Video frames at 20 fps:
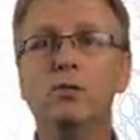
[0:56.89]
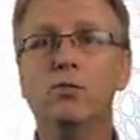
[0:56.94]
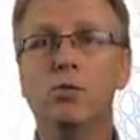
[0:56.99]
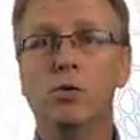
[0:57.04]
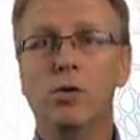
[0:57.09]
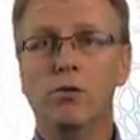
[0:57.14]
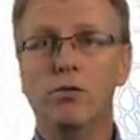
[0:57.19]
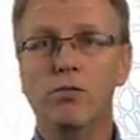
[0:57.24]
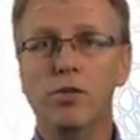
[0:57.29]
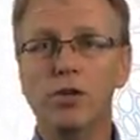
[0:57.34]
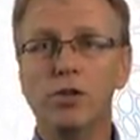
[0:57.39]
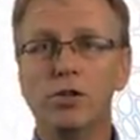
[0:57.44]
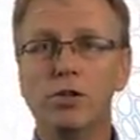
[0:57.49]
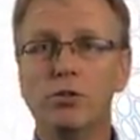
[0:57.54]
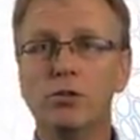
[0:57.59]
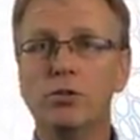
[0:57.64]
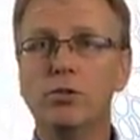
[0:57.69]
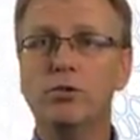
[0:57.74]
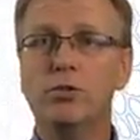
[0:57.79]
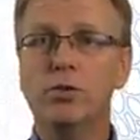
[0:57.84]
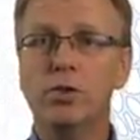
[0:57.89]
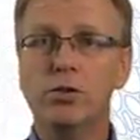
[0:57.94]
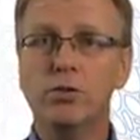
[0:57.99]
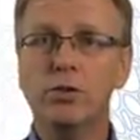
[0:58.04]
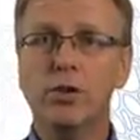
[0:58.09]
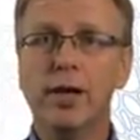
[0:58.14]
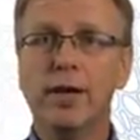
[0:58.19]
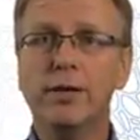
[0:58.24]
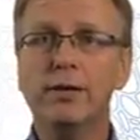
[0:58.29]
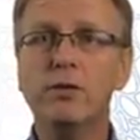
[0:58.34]
for efficient T
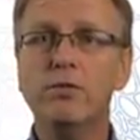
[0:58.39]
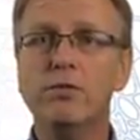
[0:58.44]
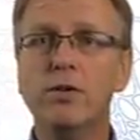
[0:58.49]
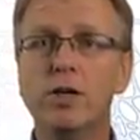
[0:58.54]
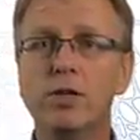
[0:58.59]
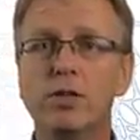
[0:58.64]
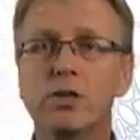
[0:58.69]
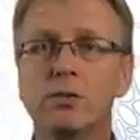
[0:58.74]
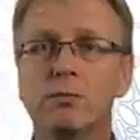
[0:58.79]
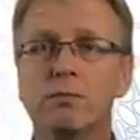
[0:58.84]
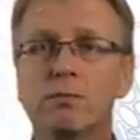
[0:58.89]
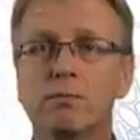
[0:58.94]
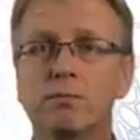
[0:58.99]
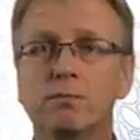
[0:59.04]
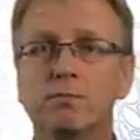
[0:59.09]
cell activation?